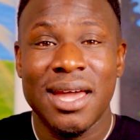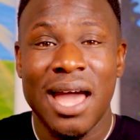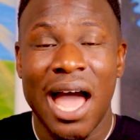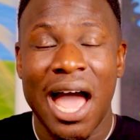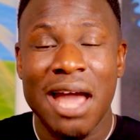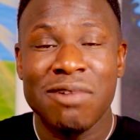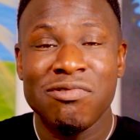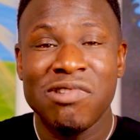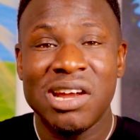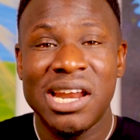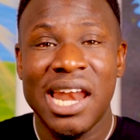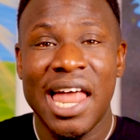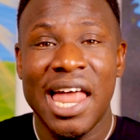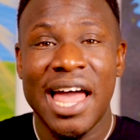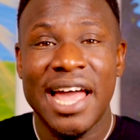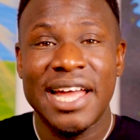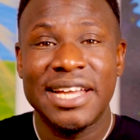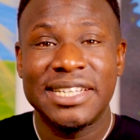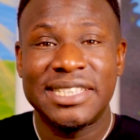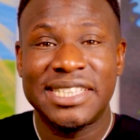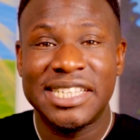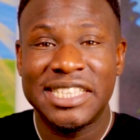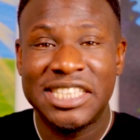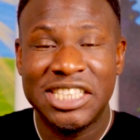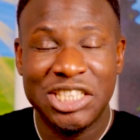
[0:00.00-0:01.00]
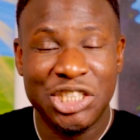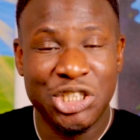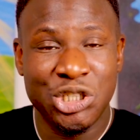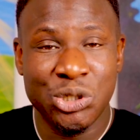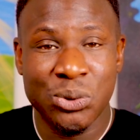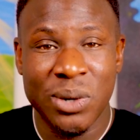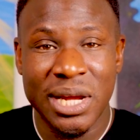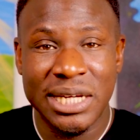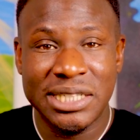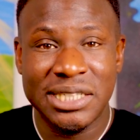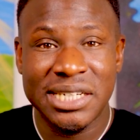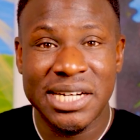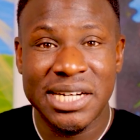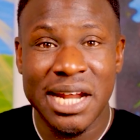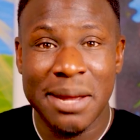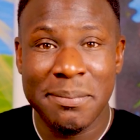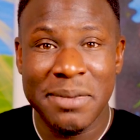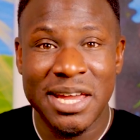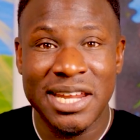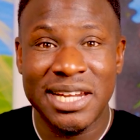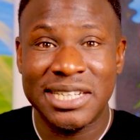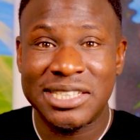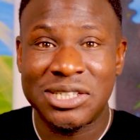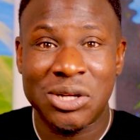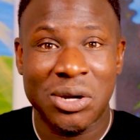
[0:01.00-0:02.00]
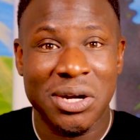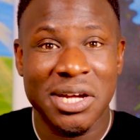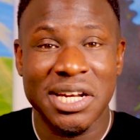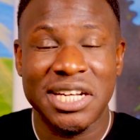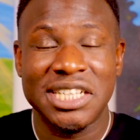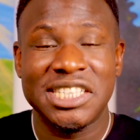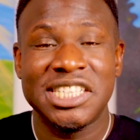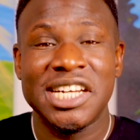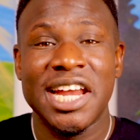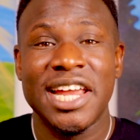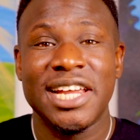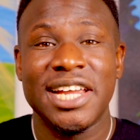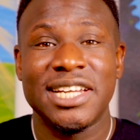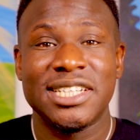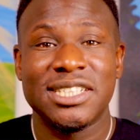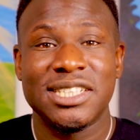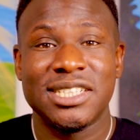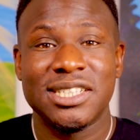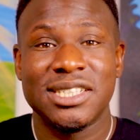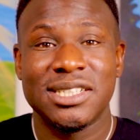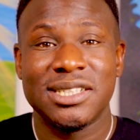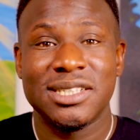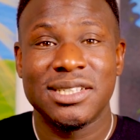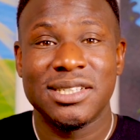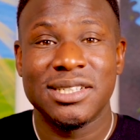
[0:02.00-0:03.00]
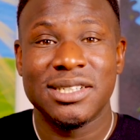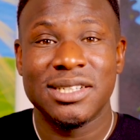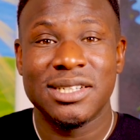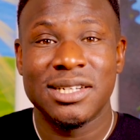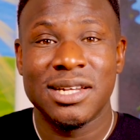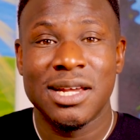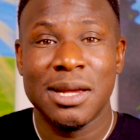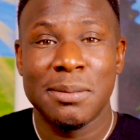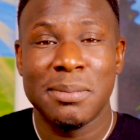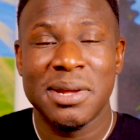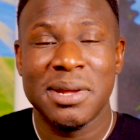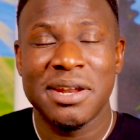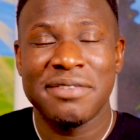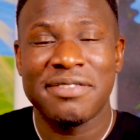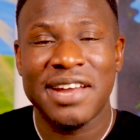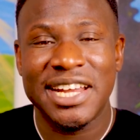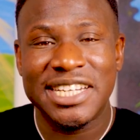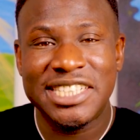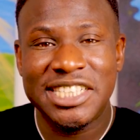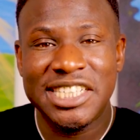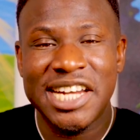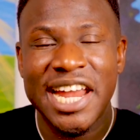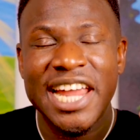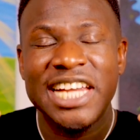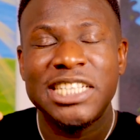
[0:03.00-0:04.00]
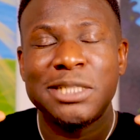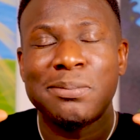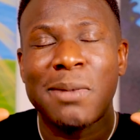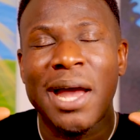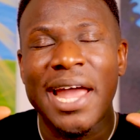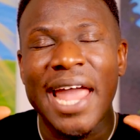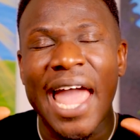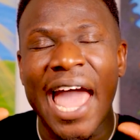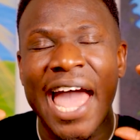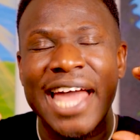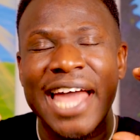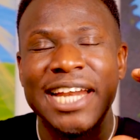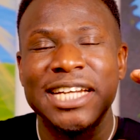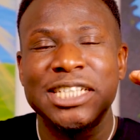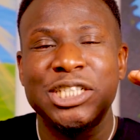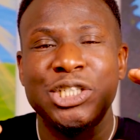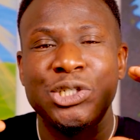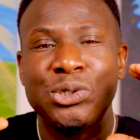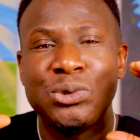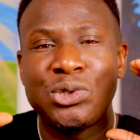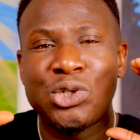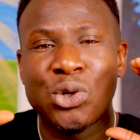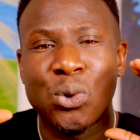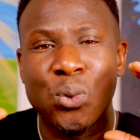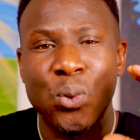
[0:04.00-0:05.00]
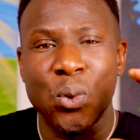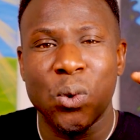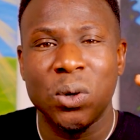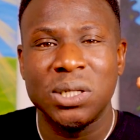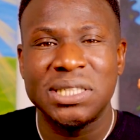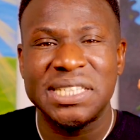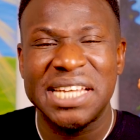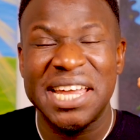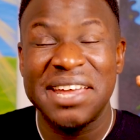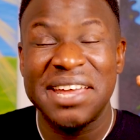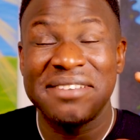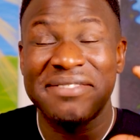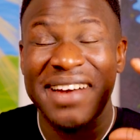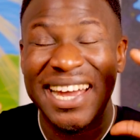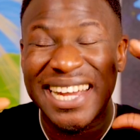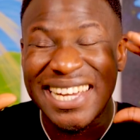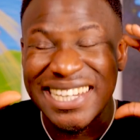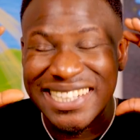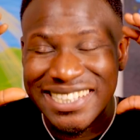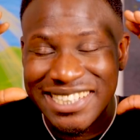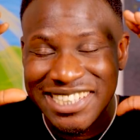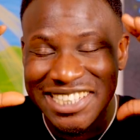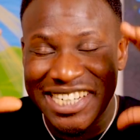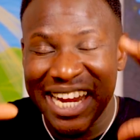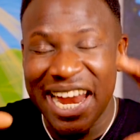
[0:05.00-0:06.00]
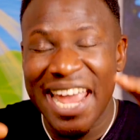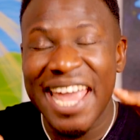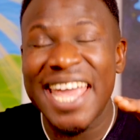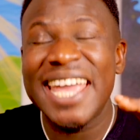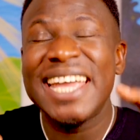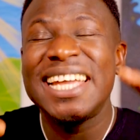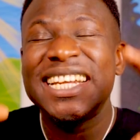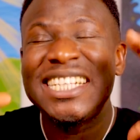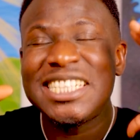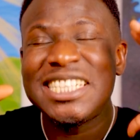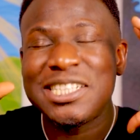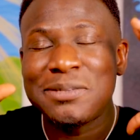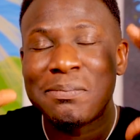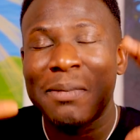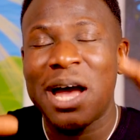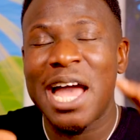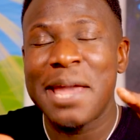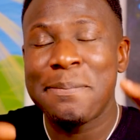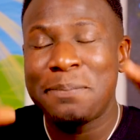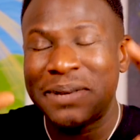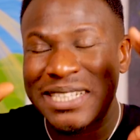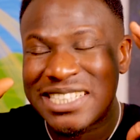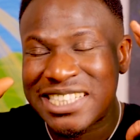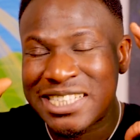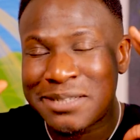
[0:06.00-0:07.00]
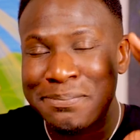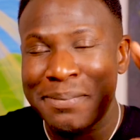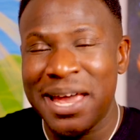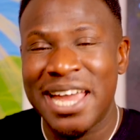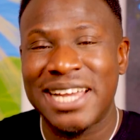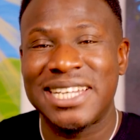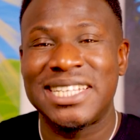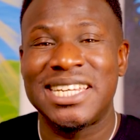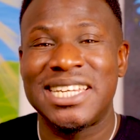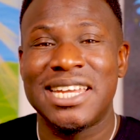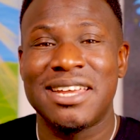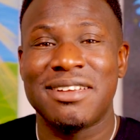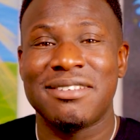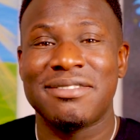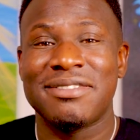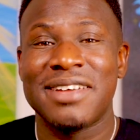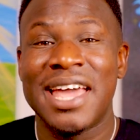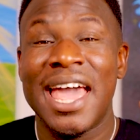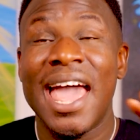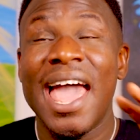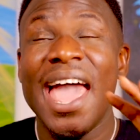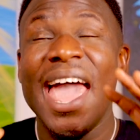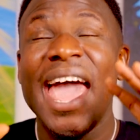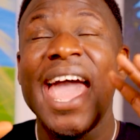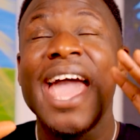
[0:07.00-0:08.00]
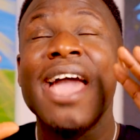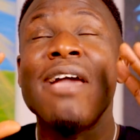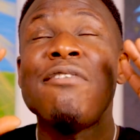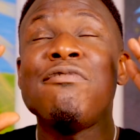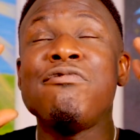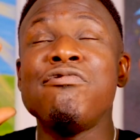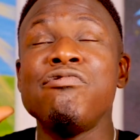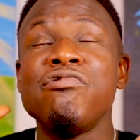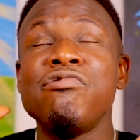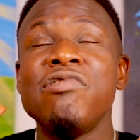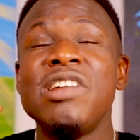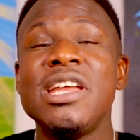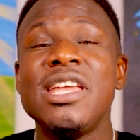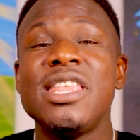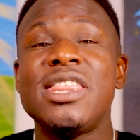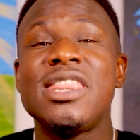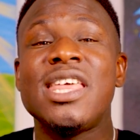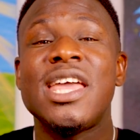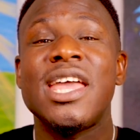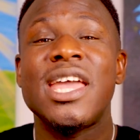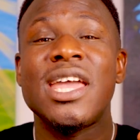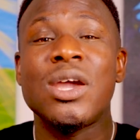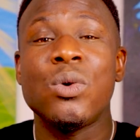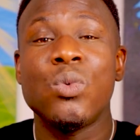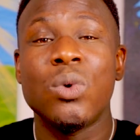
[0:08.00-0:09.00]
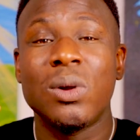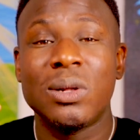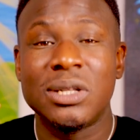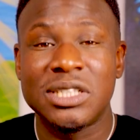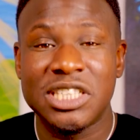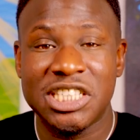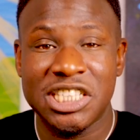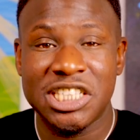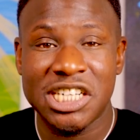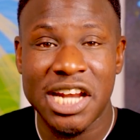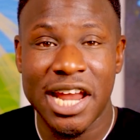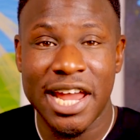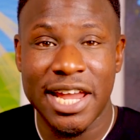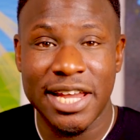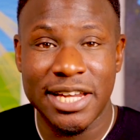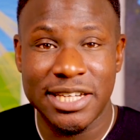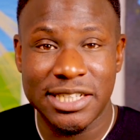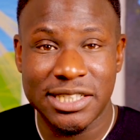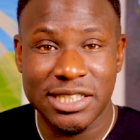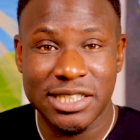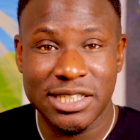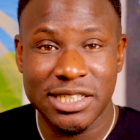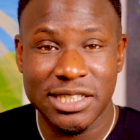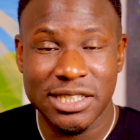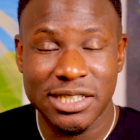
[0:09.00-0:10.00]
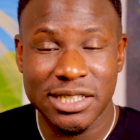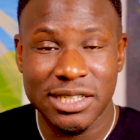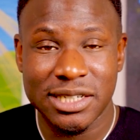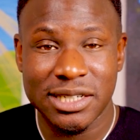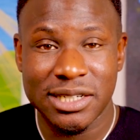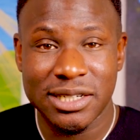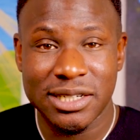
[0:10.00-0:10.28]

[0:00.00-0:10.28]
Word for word: I realize this situation I'm in is not going to change. But if I change my attitude towards it, if I can change my perspective, everything will change.